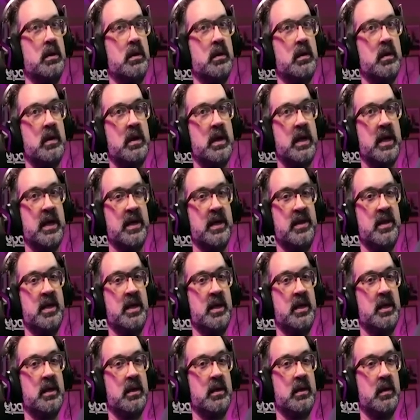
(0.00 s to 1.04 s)
I
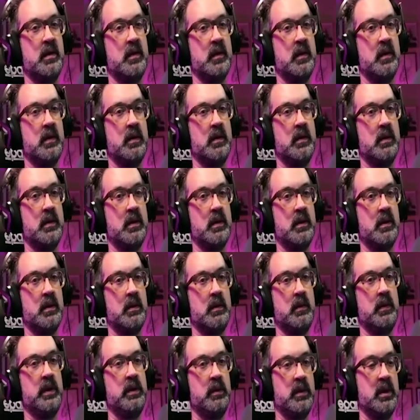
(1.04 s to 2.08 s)
think
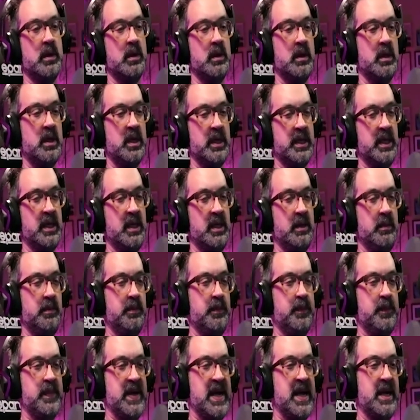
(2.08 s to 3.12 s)
we were lucky
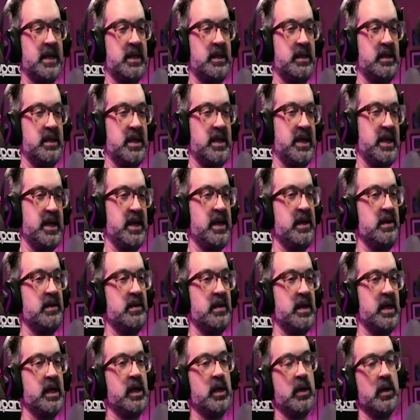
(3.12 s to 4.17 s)
back then,
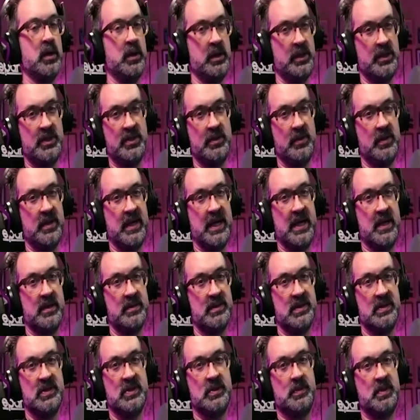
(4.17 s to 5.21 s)
like early two
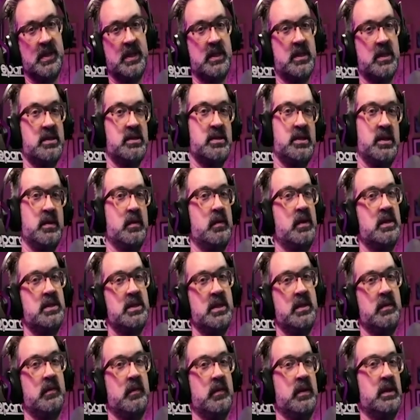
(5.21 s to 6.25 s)
thousands, because there wasn't
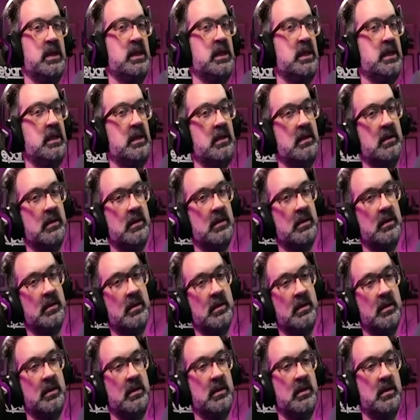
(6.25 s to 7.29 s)
really,
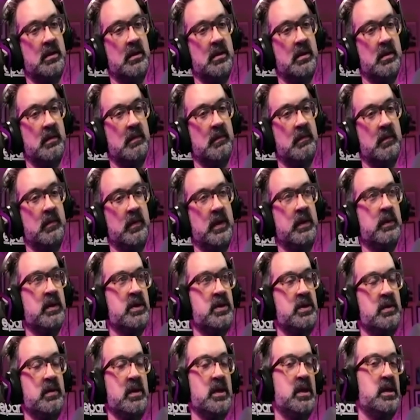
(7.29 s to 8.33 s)
the, we were
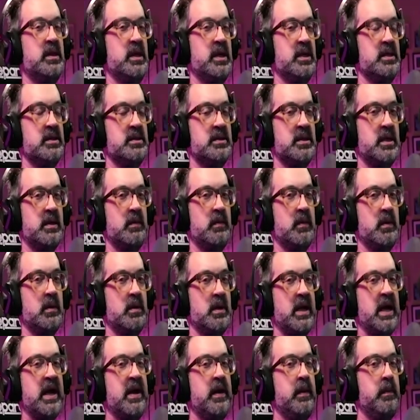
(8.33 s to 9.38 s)
doing things that were,
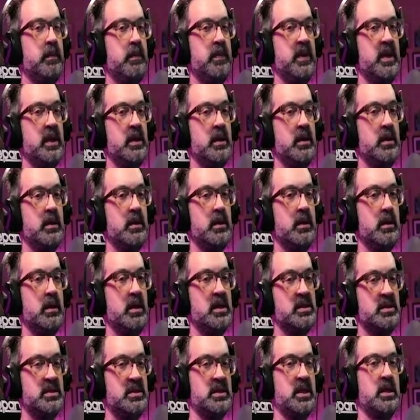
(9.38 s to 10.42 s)
hadn't been
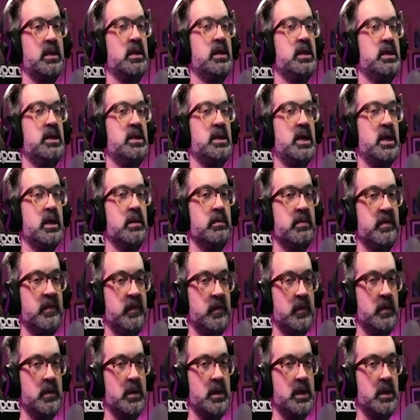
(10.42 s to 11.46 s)
necessarily done
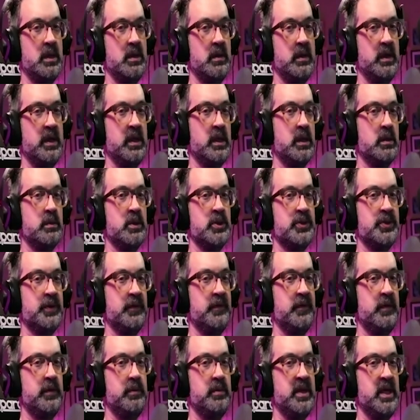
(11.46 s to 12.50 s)
before in commercial
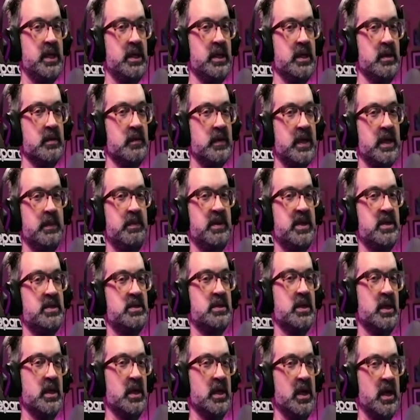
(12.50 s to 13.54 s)
filmmaking, right? Because
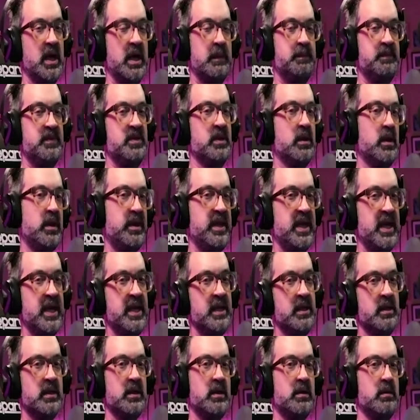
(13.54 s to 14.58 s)
up till
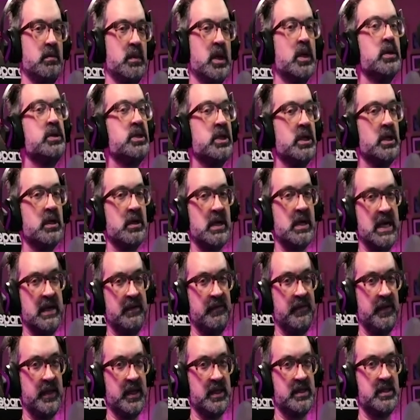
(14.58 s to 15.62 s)
then, motion
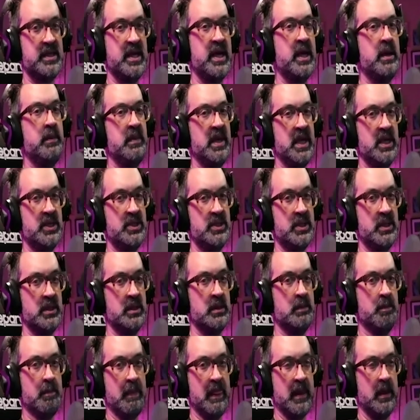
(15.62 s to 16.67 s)
graphics, animation
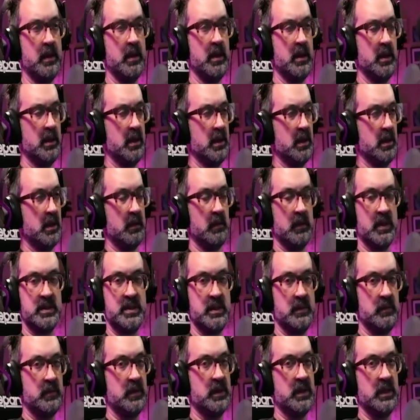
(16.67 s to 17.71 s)
wasn't
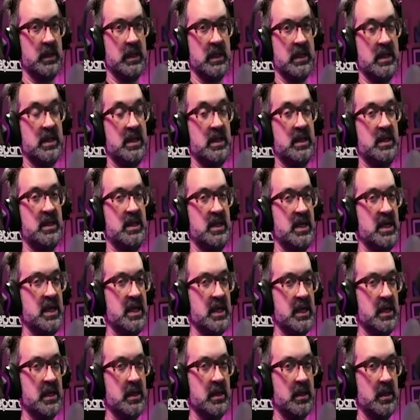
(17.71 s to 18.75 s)
really a
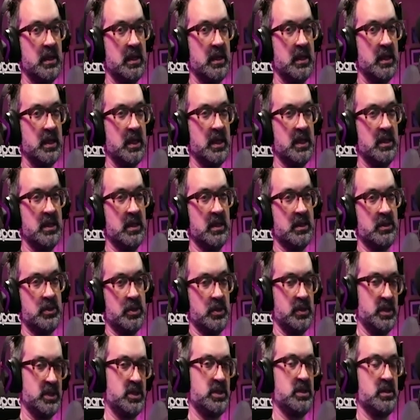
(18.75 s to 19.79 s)
thing in the
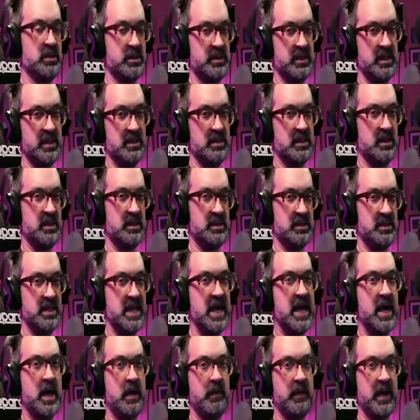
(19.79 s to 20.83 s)
traditional sense it is
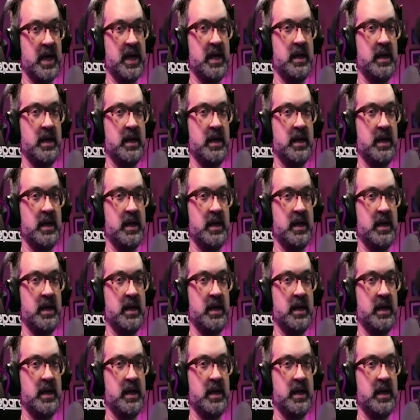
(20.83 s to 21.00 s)
now, right?